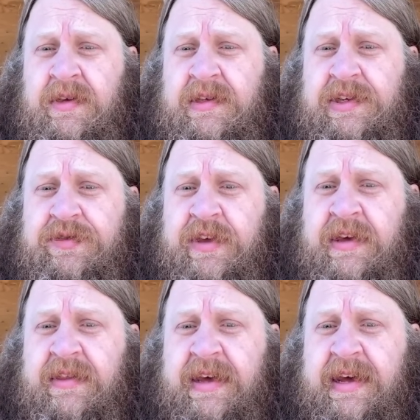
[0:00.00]
Do you
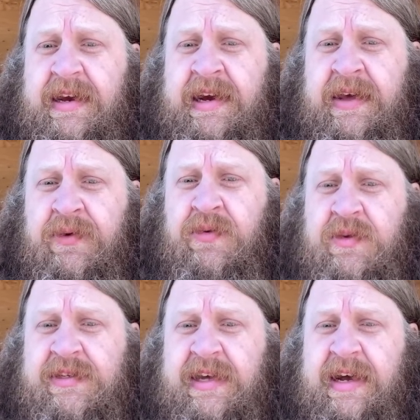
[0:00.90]
think that anyone with
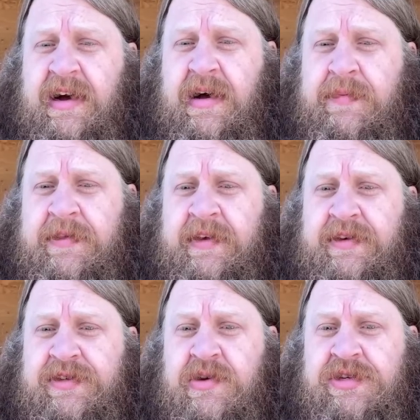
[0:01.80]
psychopathy or
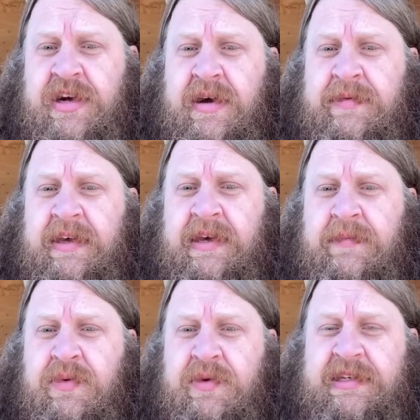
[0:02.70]
sociopathy can
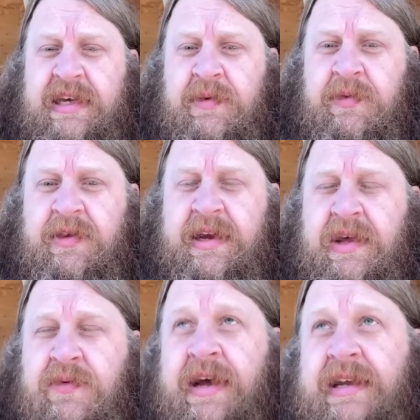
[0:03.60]
be redeemable in any
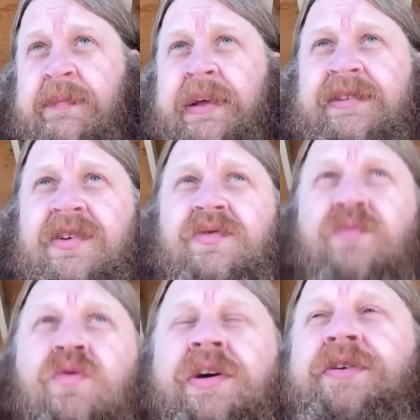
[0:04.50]
way? It depends on
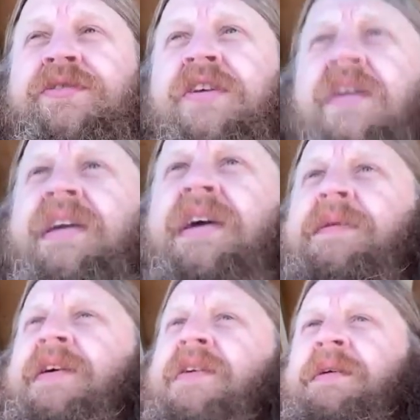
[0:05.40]
what you're talking
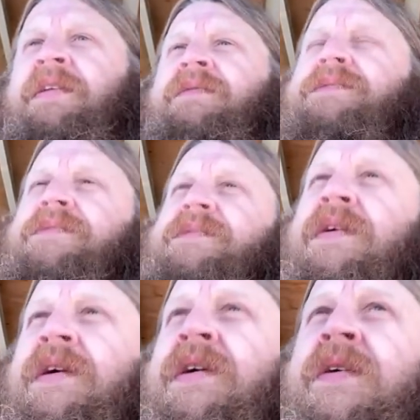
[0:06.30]
about. I mean,
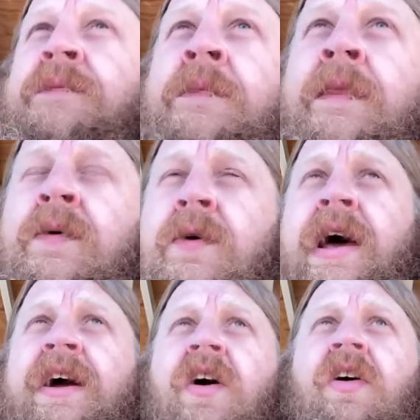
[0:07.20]
when I
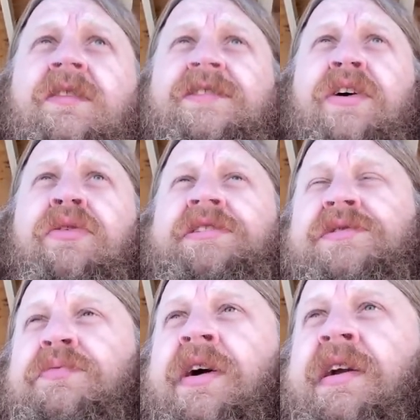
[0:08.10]
called Tony
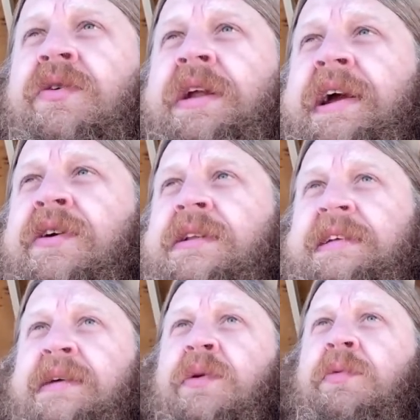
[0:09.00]
Soprano an
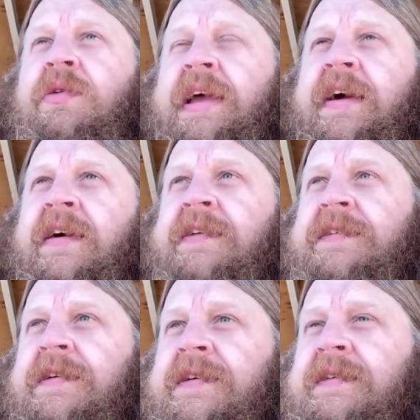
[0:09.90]
irredeemable
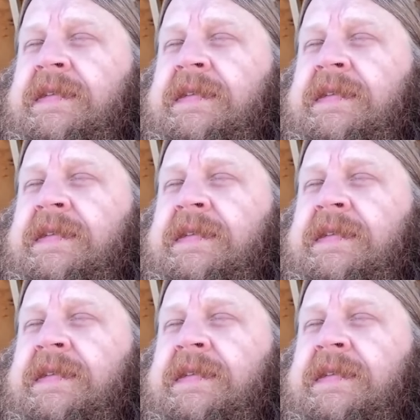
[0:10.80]
character,